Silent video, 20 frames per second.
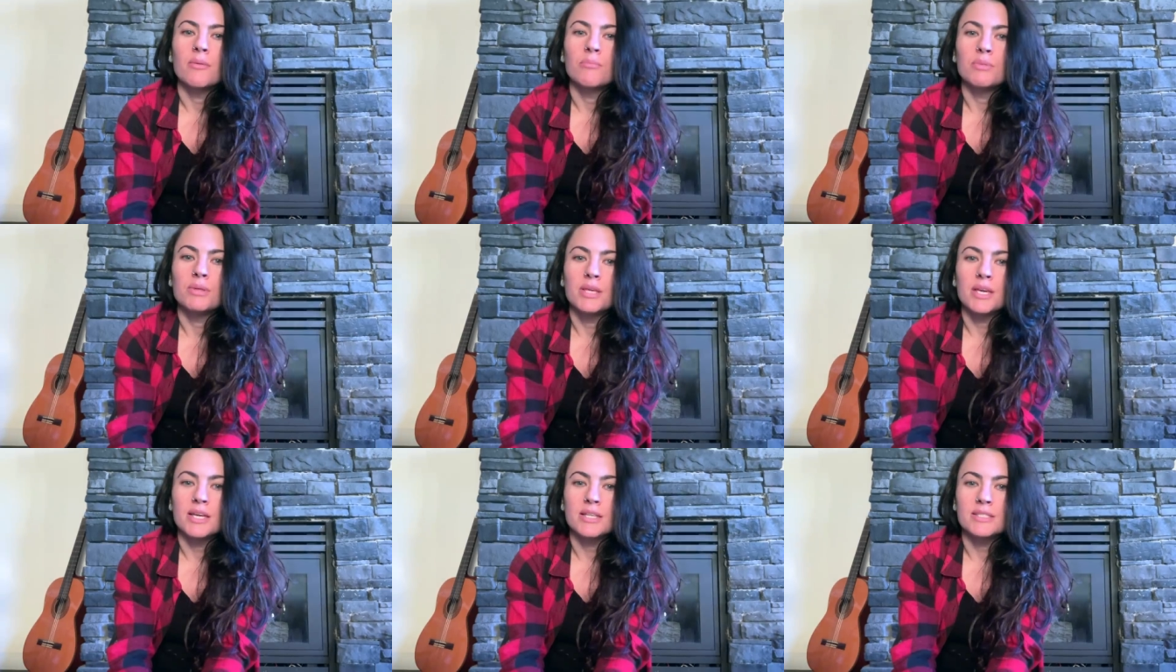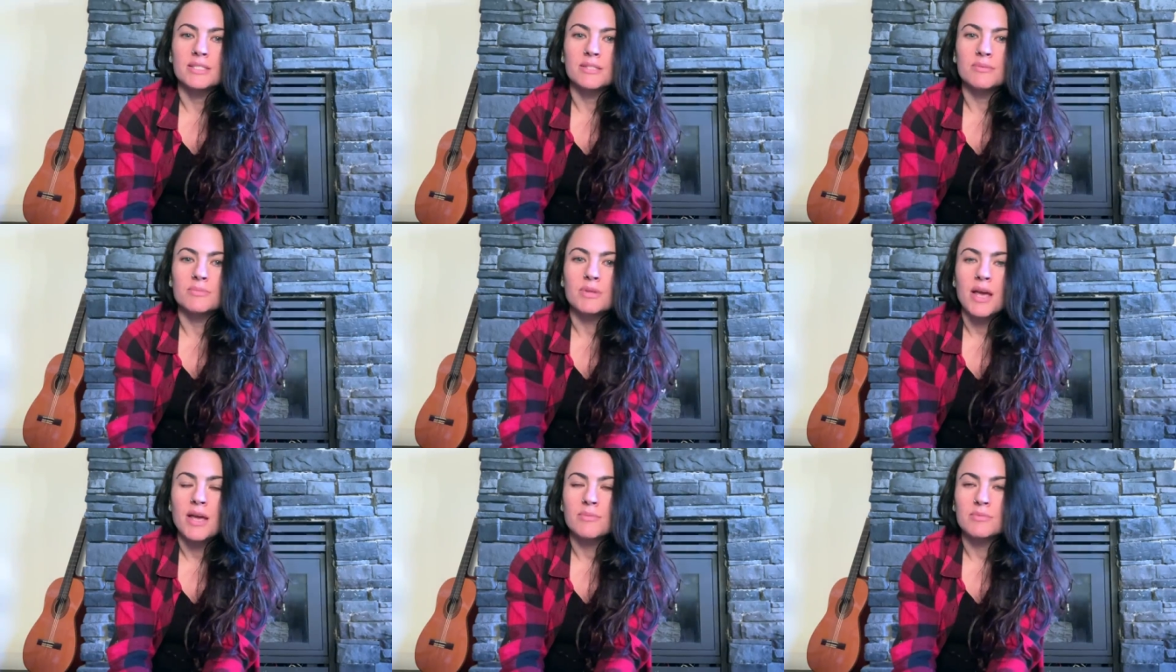because
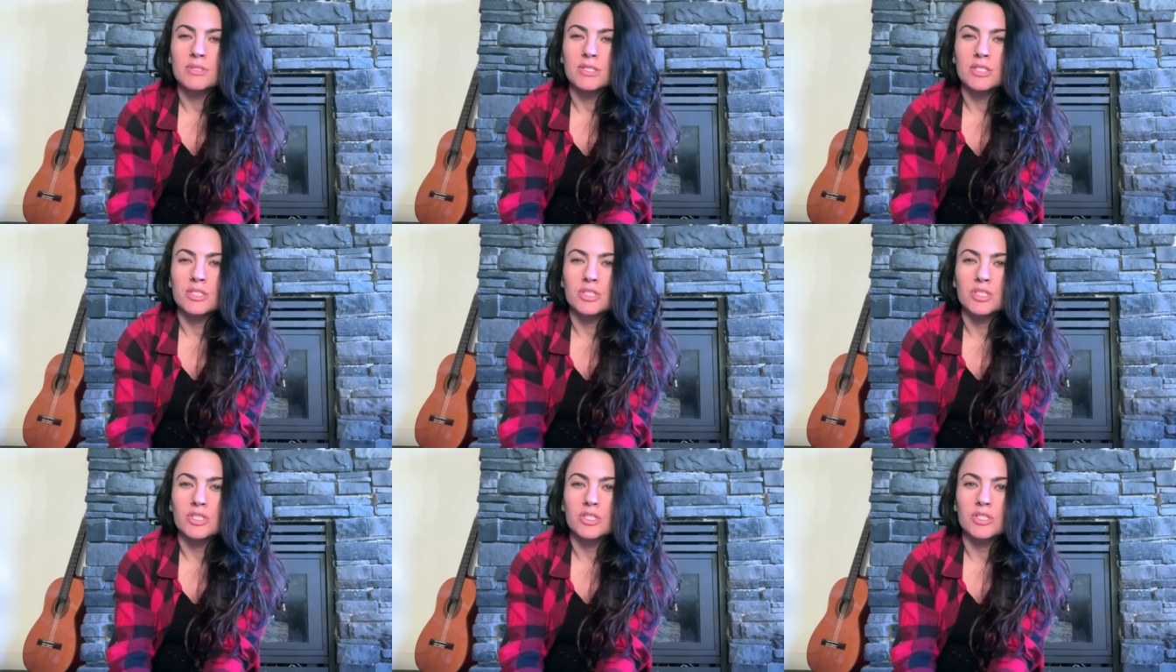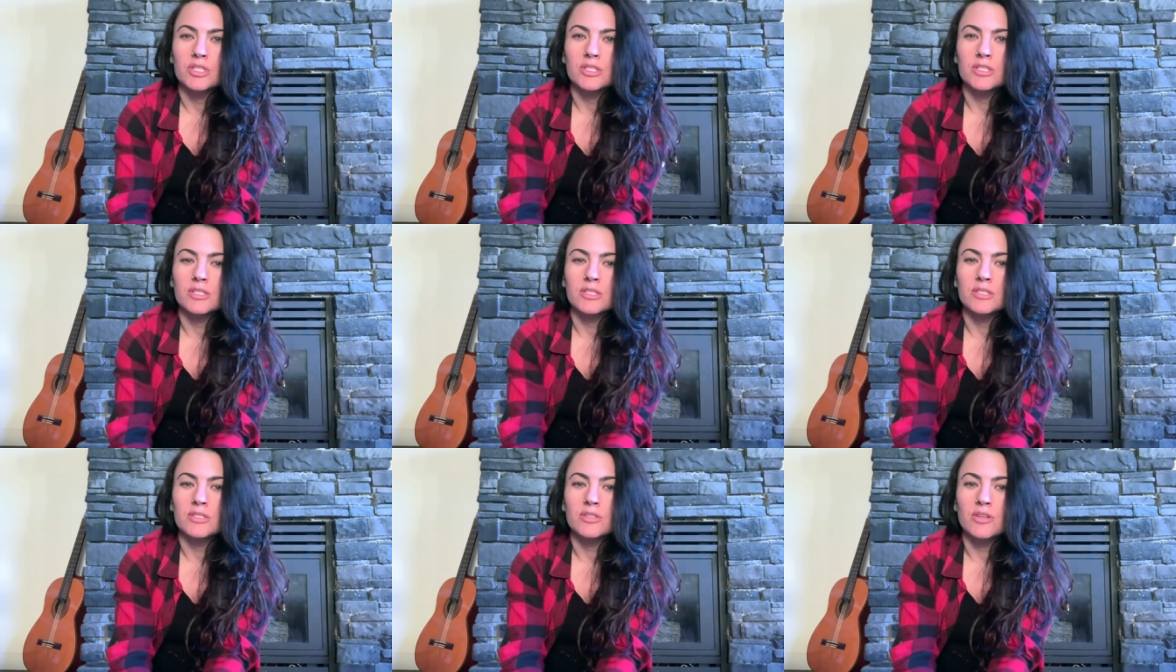sometimes it's
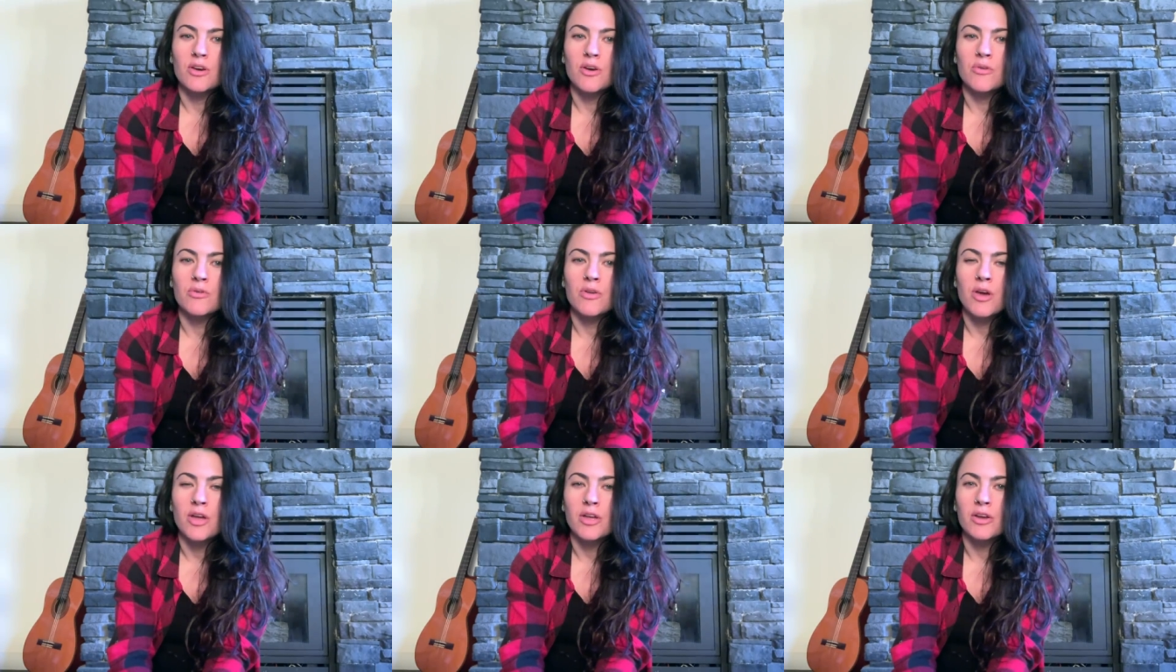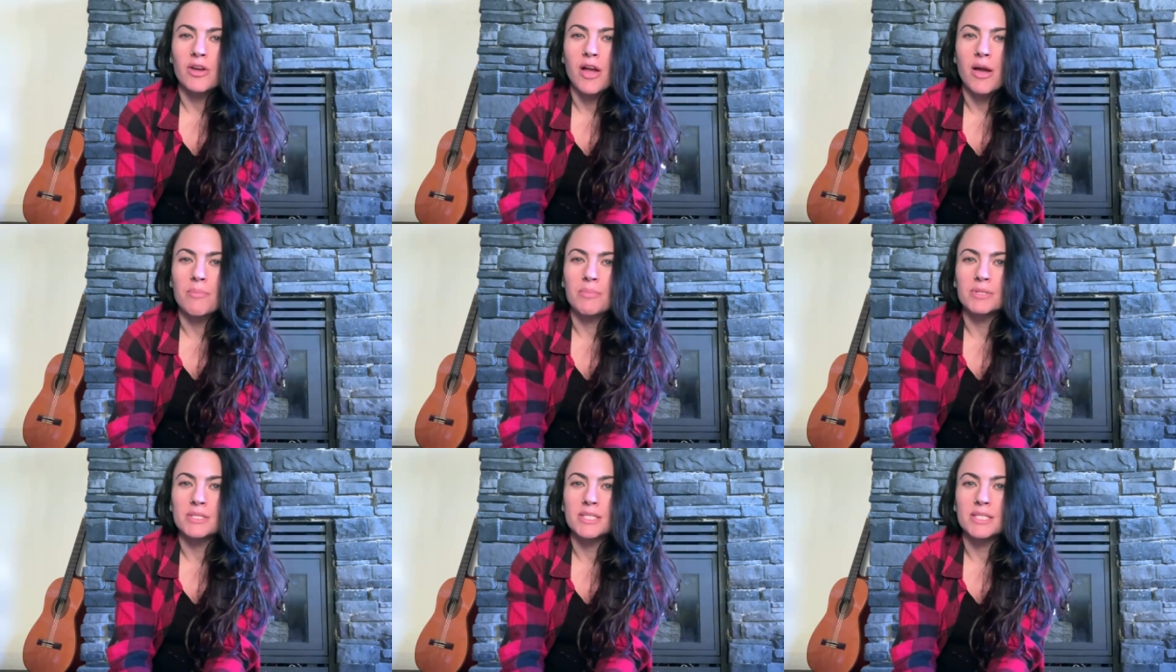just, you know, not your
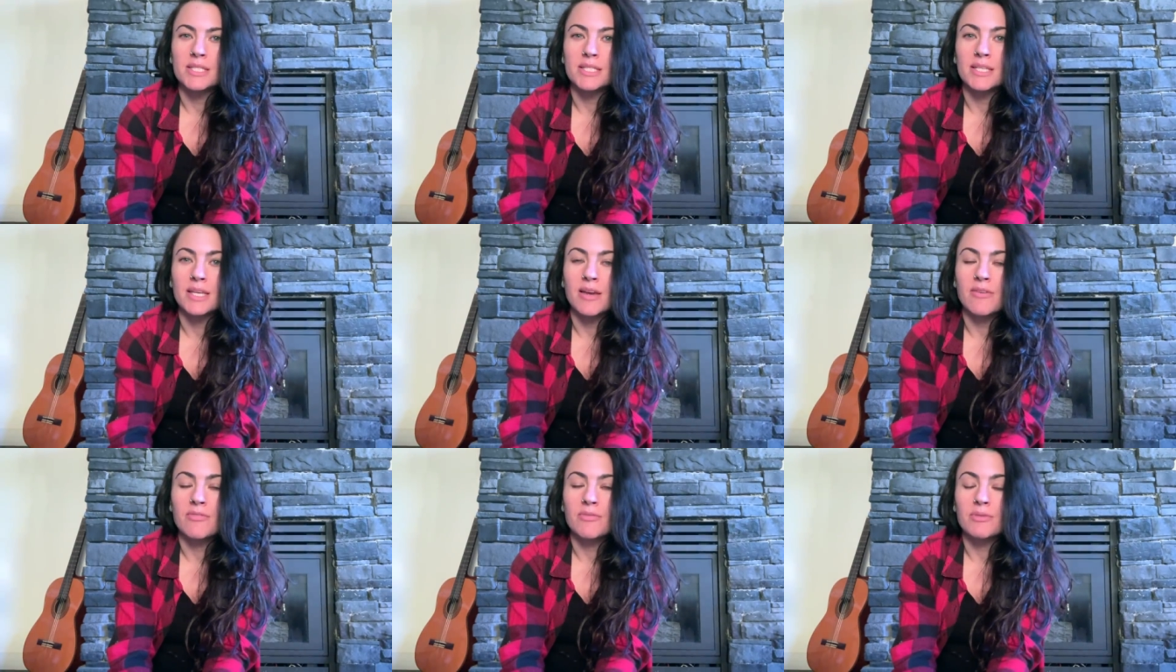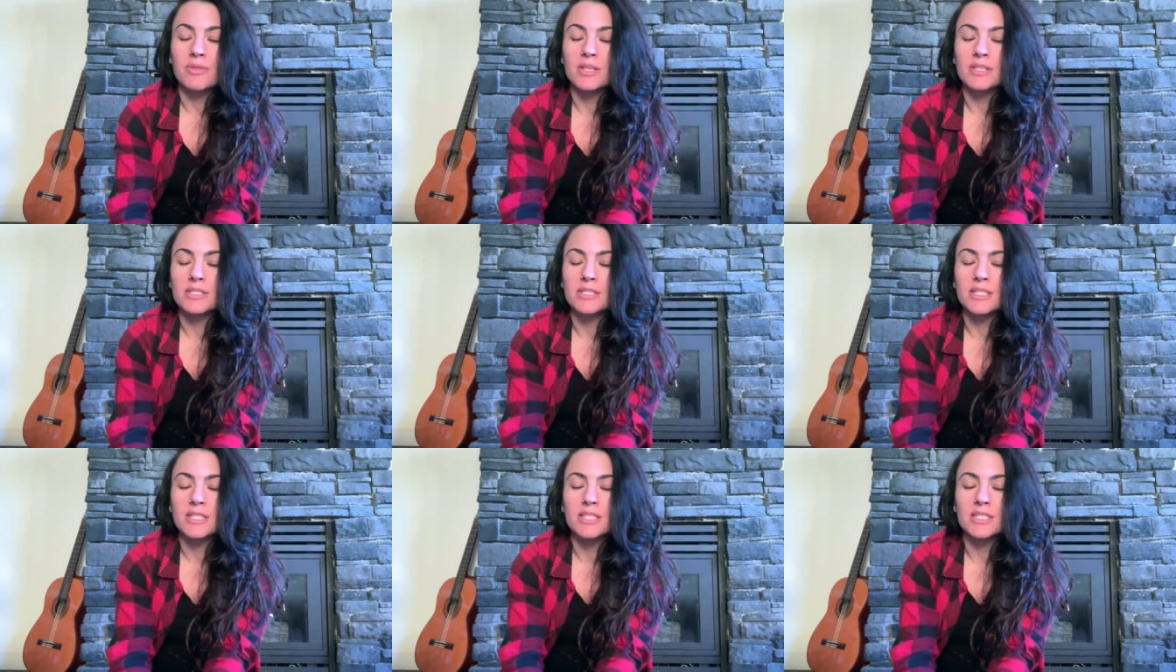cup of tea,
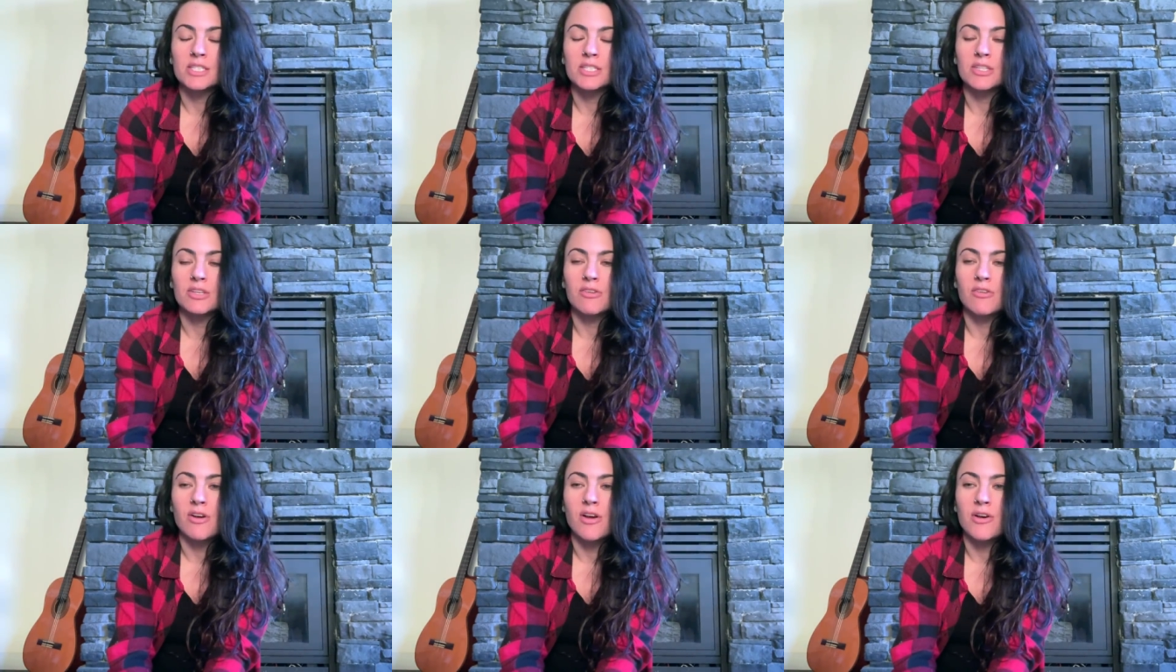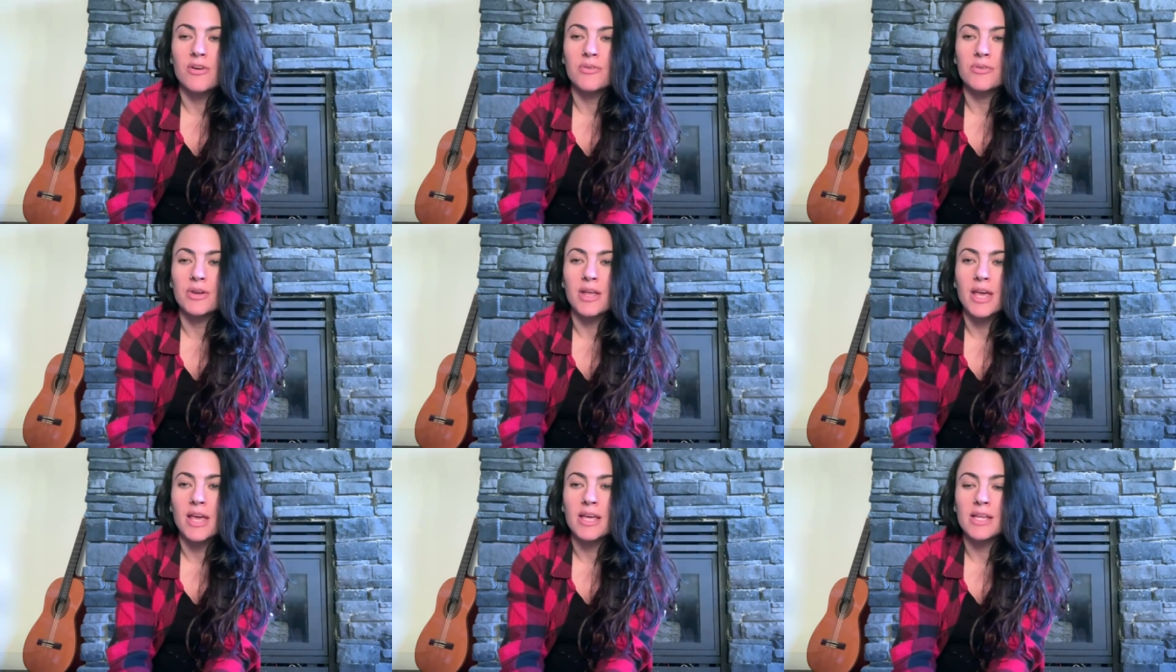to each their
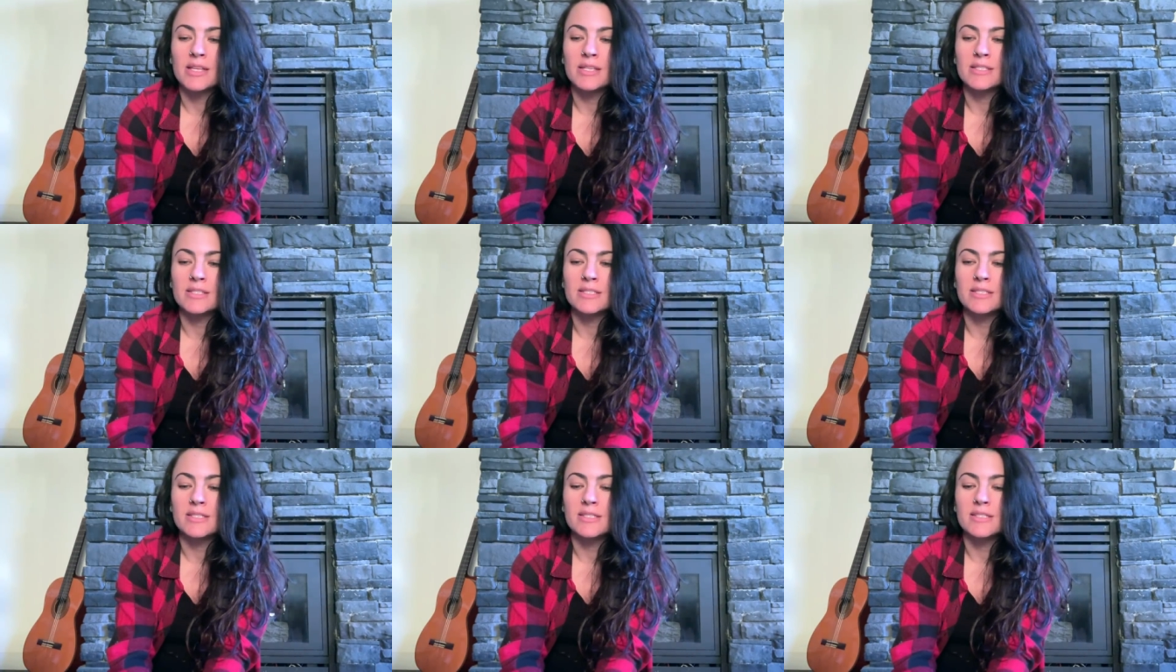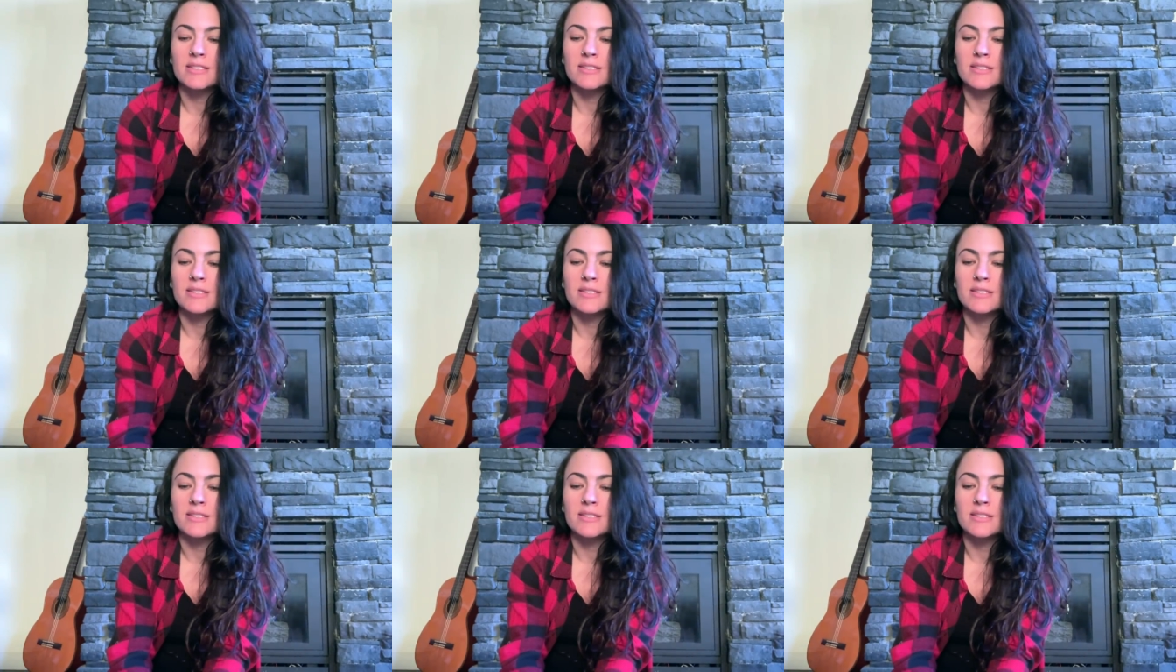own, and